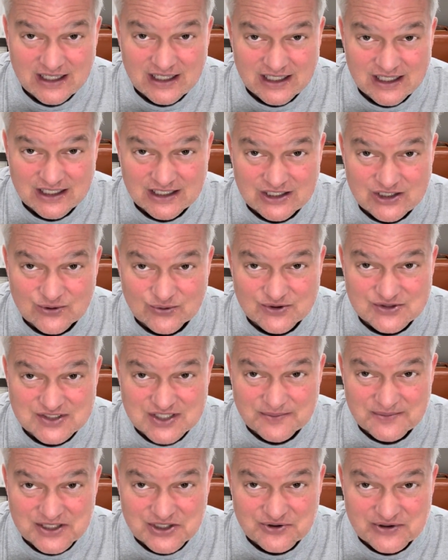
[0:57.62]
You or
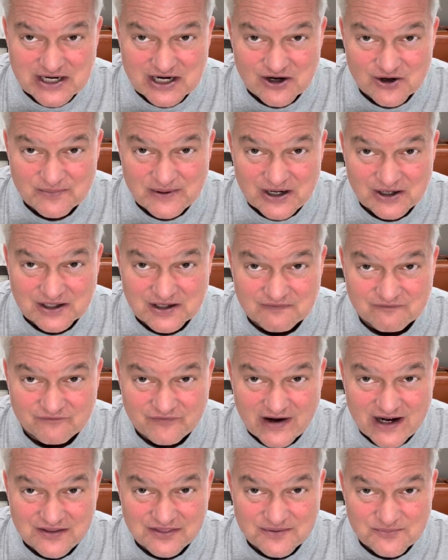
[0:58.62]
someone you care about can
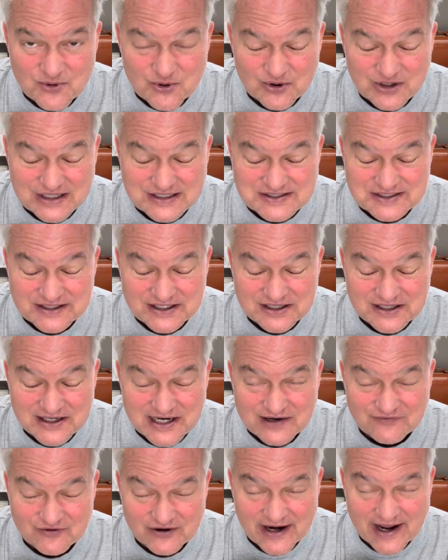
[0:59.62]
find them more easily than
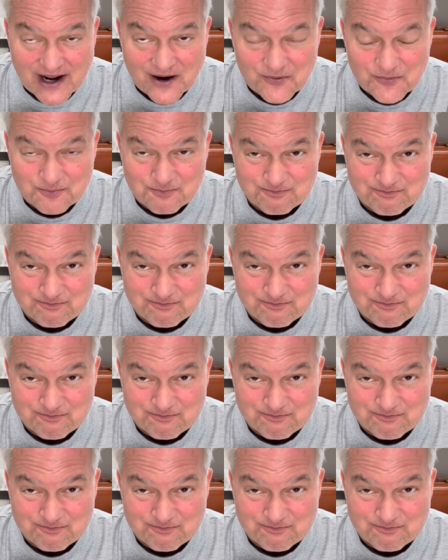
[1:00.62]
ever now.